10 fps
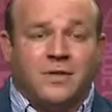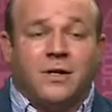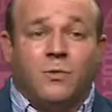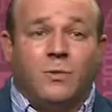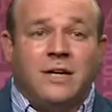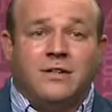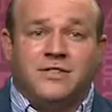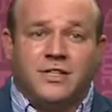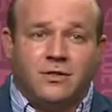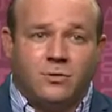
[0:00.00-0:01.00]
Weaker
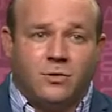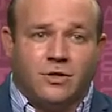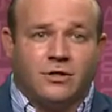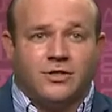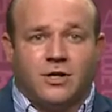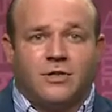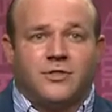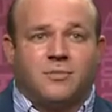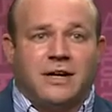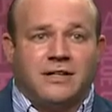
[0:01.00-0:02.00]
second quarter, to our
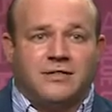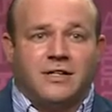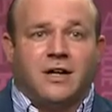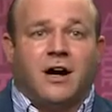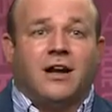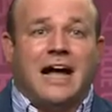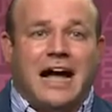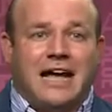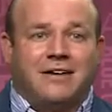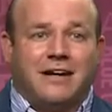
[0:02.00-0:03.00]
surprise, on
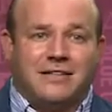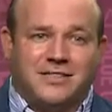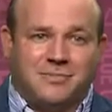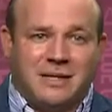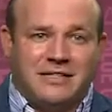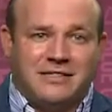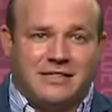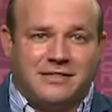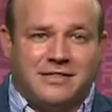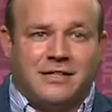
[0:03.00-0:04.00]
higher
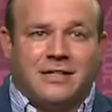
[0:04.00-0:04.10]
expenses.